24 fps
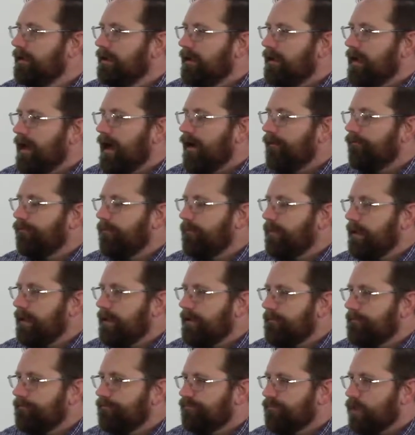
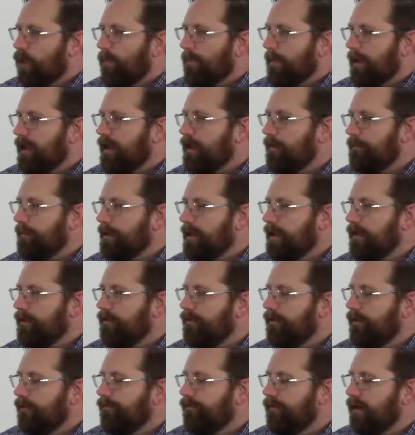alphabet, Omega being
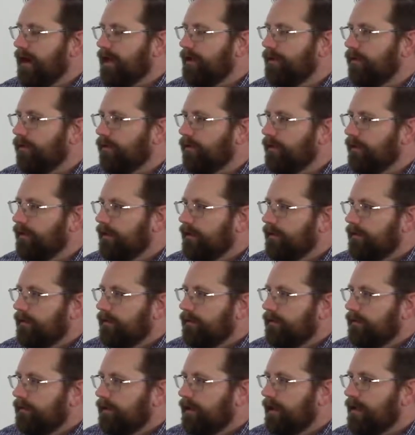the final
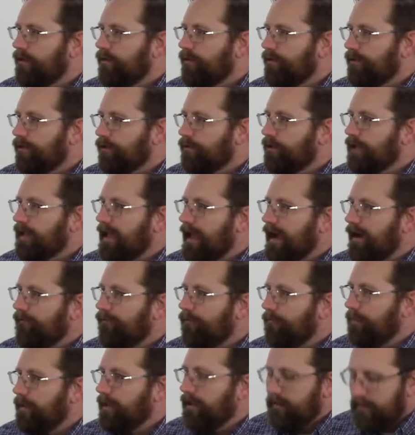letter in the Greek
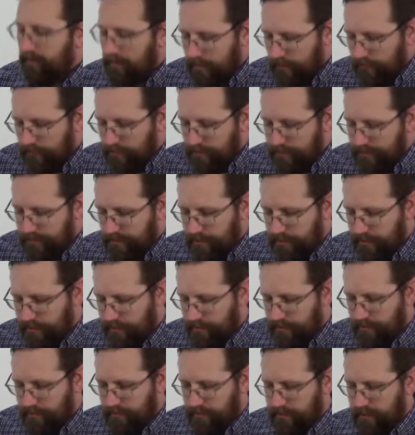alphabet of which the
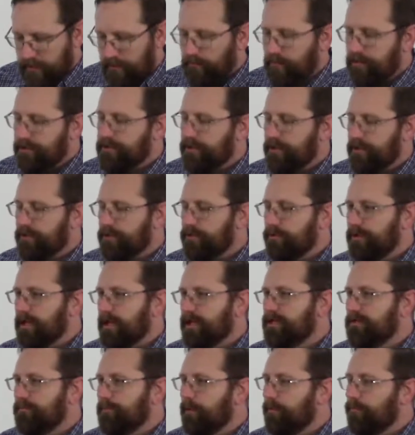New, in which the New
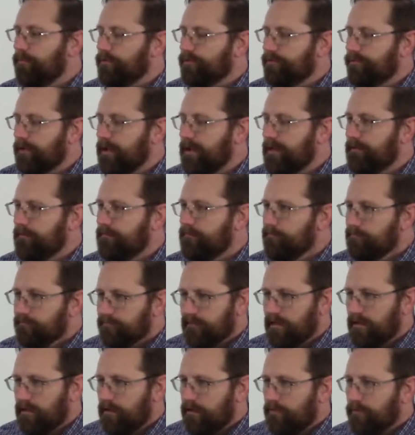Testament was written,
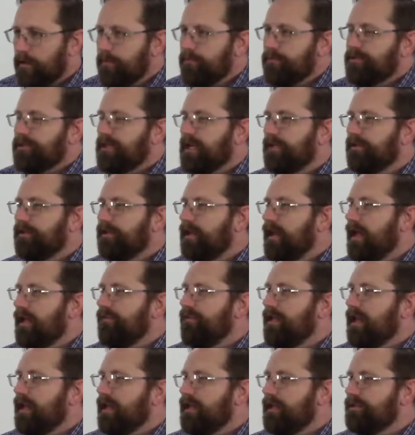we would say today
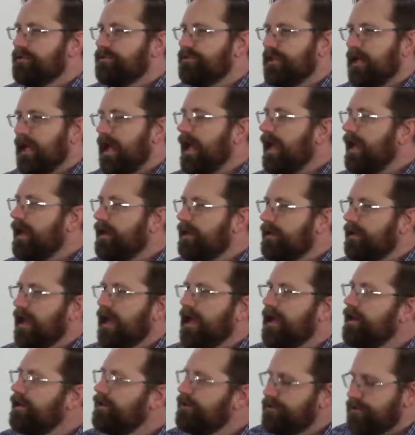that he is the A,
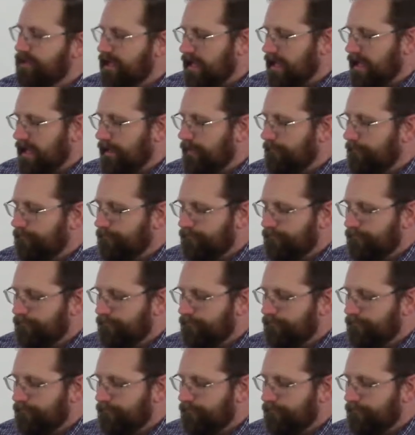a to Z.